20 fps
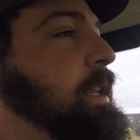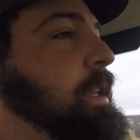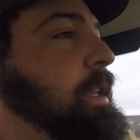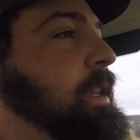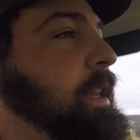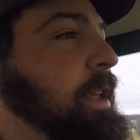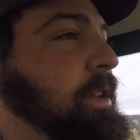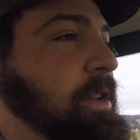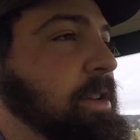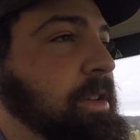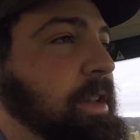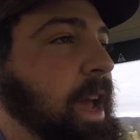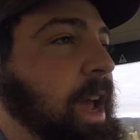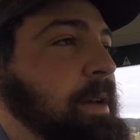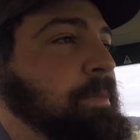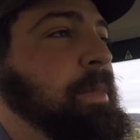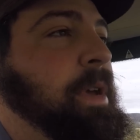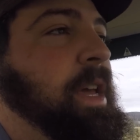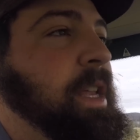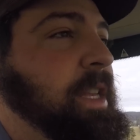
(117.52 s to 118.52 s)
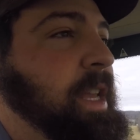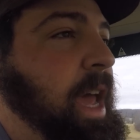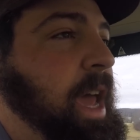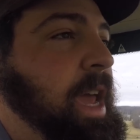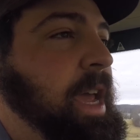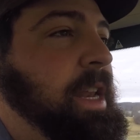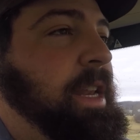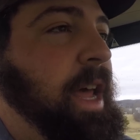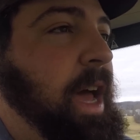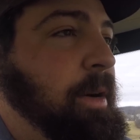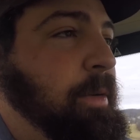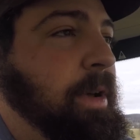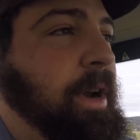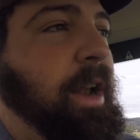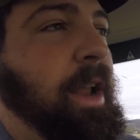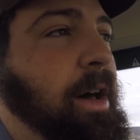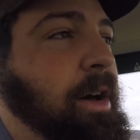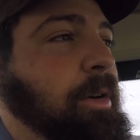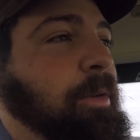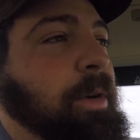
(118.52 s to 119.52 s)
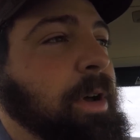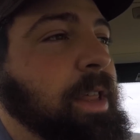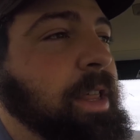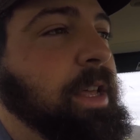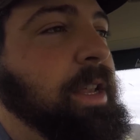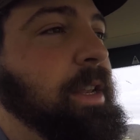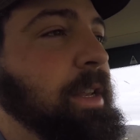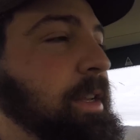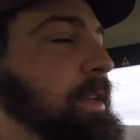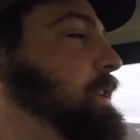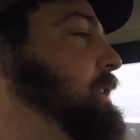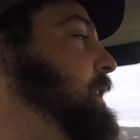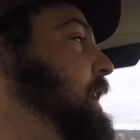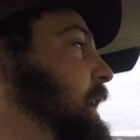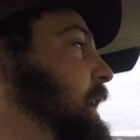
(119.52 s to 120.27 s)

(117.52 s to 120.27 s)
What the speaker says: they just gave me a date and I went along with it. I